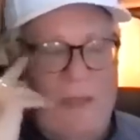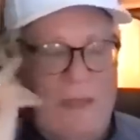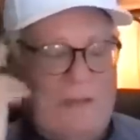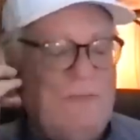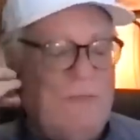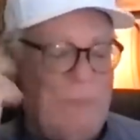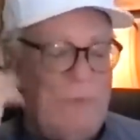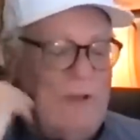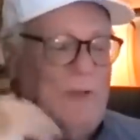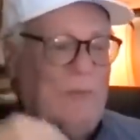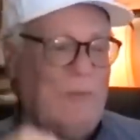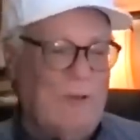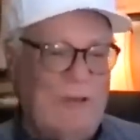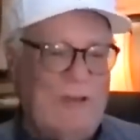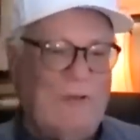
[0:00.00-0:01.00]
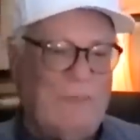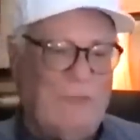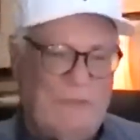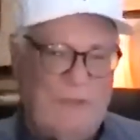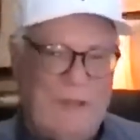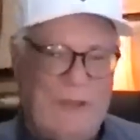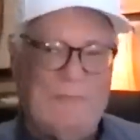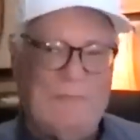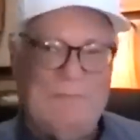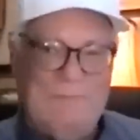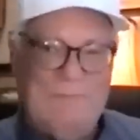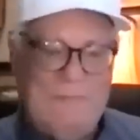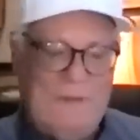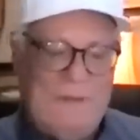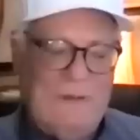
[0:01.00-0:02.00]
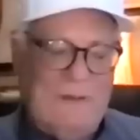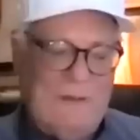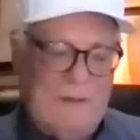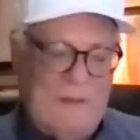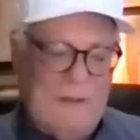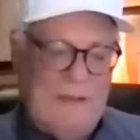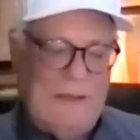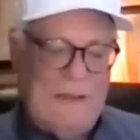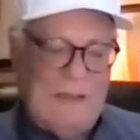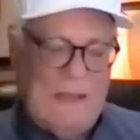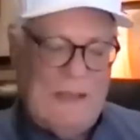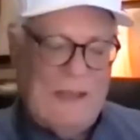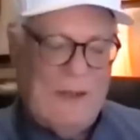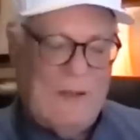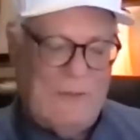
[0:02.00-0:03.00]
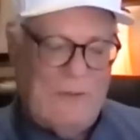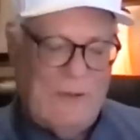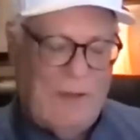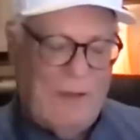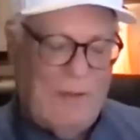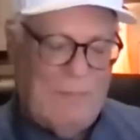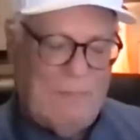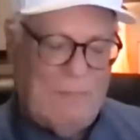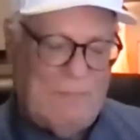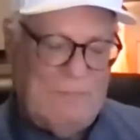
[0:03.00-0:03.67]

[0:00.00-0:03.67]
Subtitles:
It's really, really interesting. And a